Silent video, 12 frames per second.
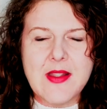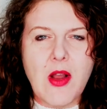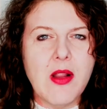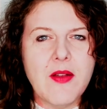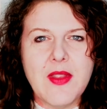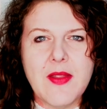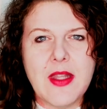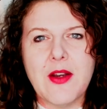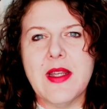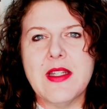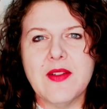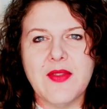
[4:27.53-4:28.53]
All of the
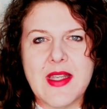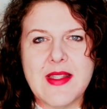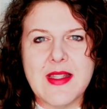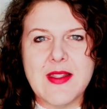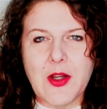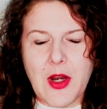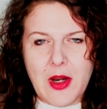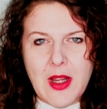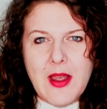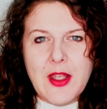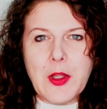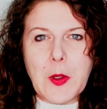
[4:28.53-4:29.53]
literary devices are
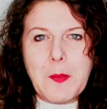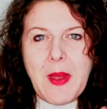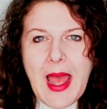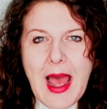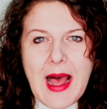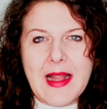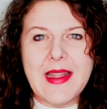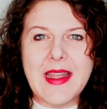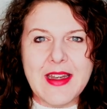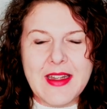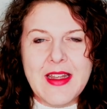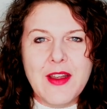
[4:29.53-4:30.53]
your
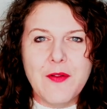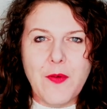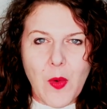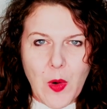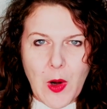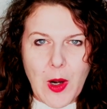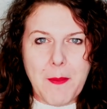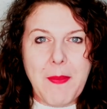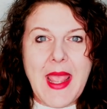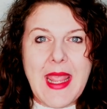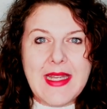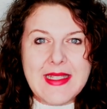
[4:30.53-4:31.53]
palette for
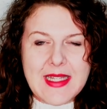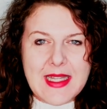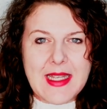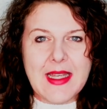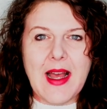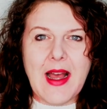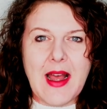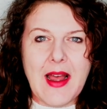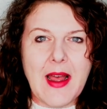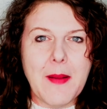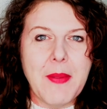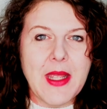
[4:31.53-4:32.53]
painting
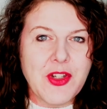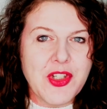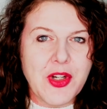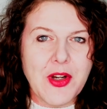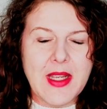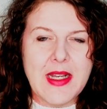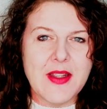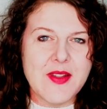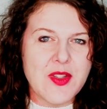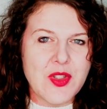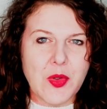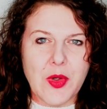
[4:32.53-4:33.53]
a picture in a
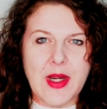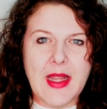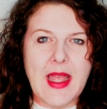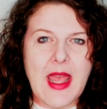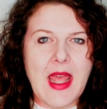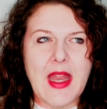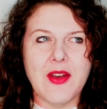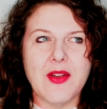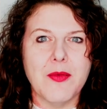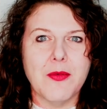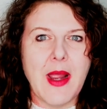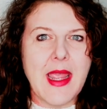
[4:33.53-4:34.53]
story and
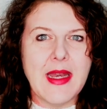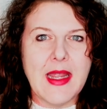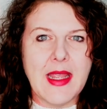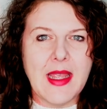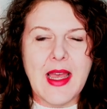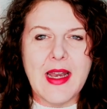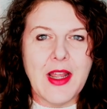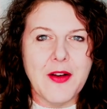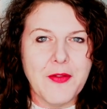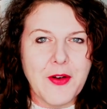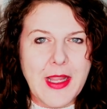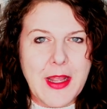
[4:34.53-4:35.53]
writing an
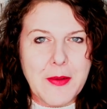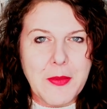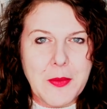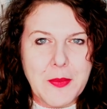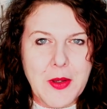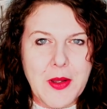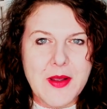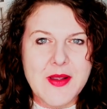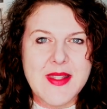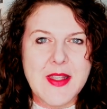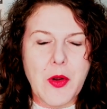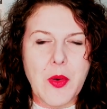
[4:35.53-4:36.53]
unforgettable book.
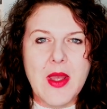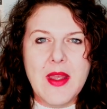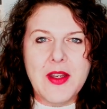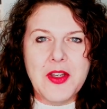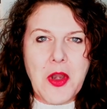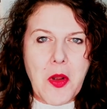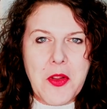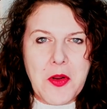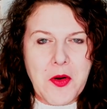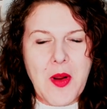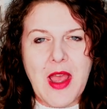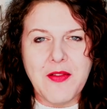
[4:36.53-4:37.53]
So know your
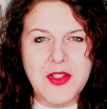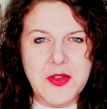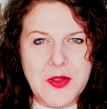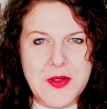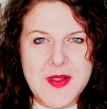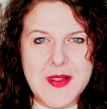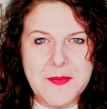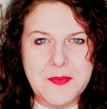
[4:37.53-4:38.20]
craft tools.